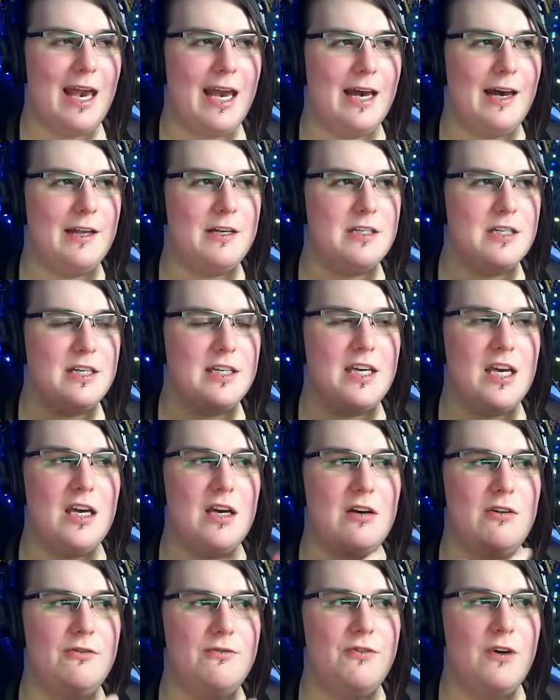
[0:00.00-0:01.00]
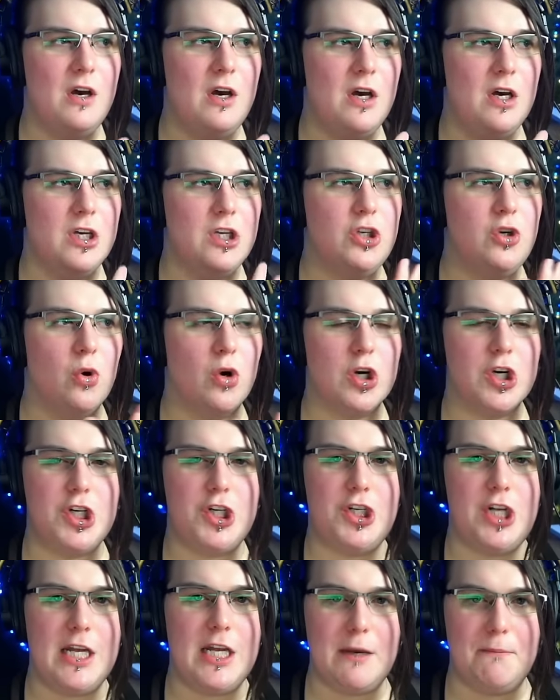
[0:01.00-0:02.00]
and give your
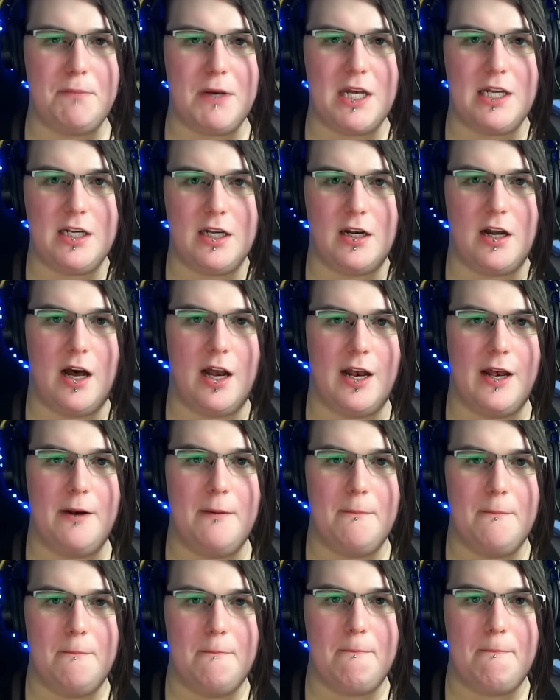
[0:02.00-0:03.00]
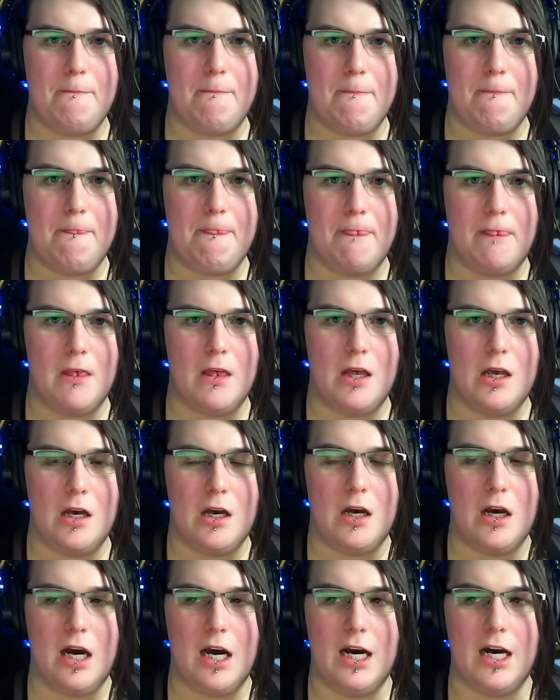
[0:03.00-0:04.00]
shitty opinion on it.
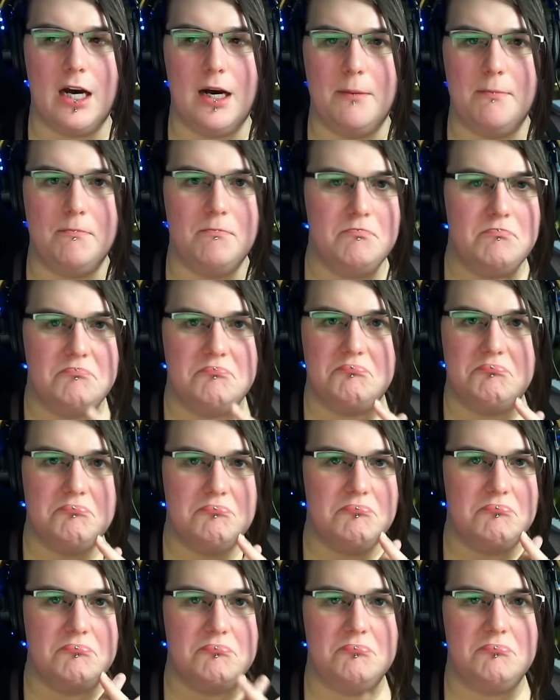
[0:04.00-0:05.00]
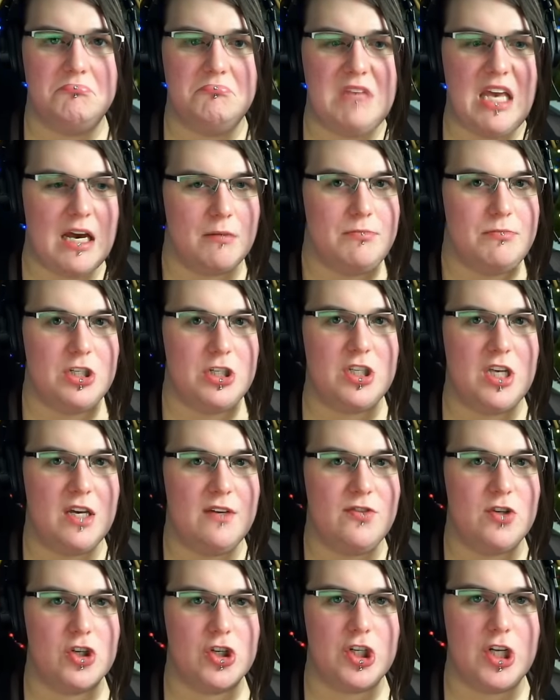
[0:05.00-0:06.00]
Um, yeah, just
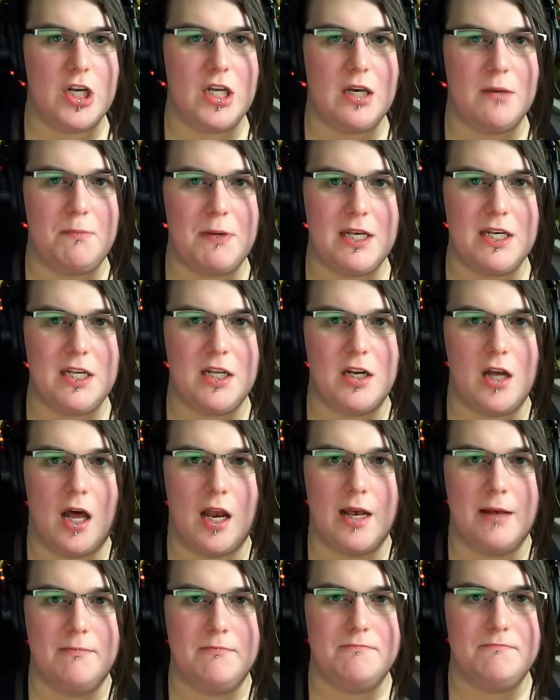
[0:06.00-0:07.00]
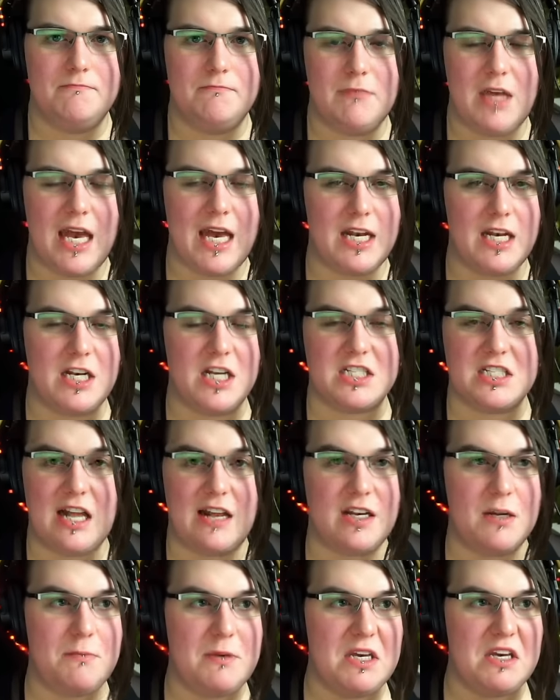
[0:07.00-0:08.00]
give your shitty opinion on it. And it
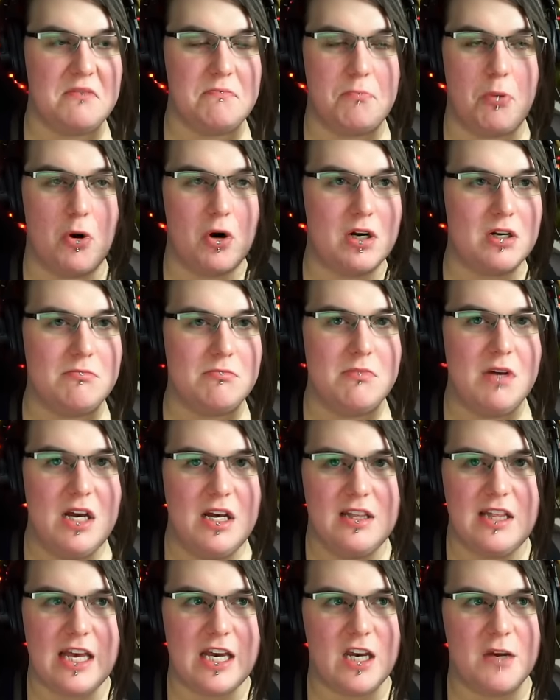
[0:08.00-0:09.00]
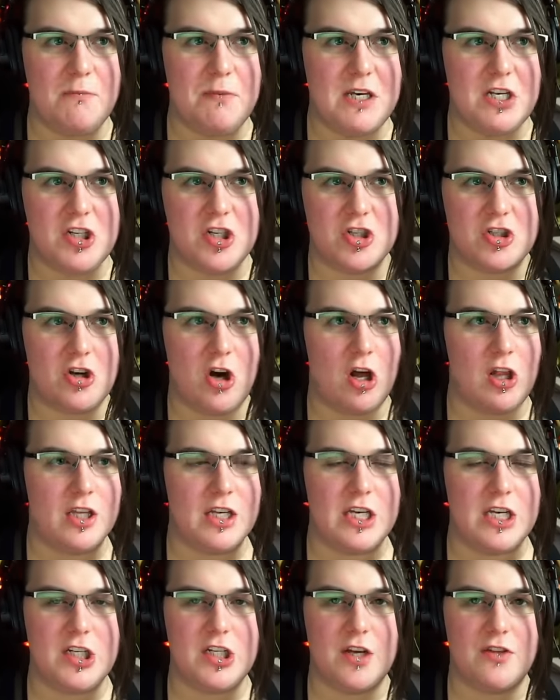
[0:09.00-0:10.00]
doesn't have to be important. They could be just
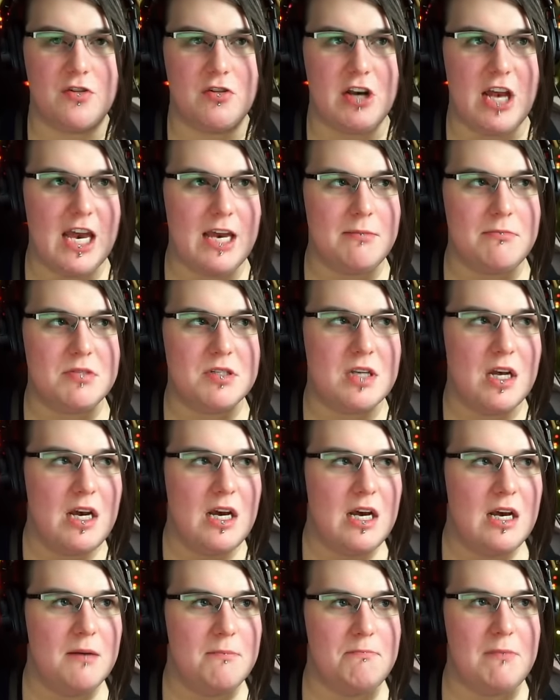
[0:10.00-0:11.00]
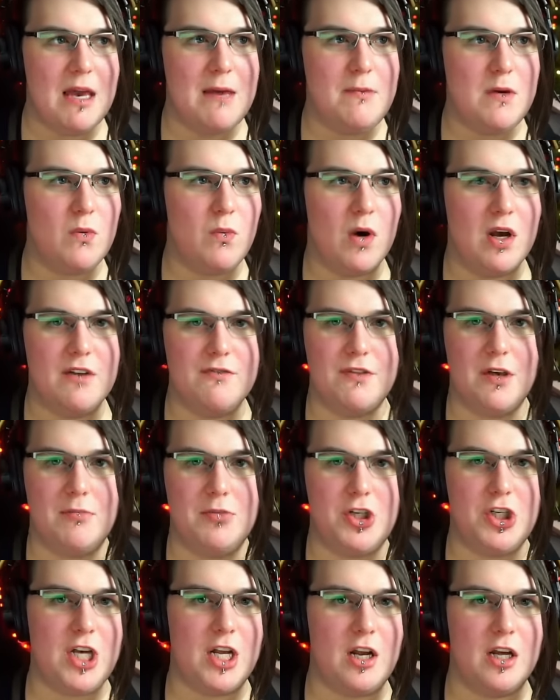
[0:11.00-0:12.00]
calling each other names. Maybe one of
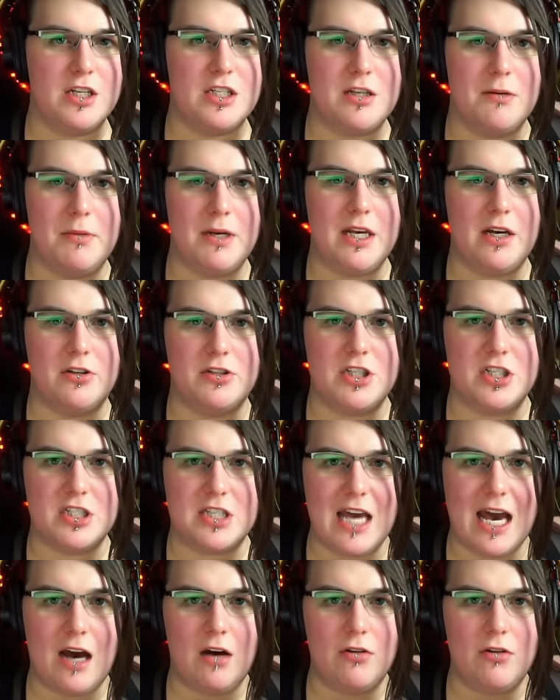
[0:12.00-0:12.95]
them shit on somebody else's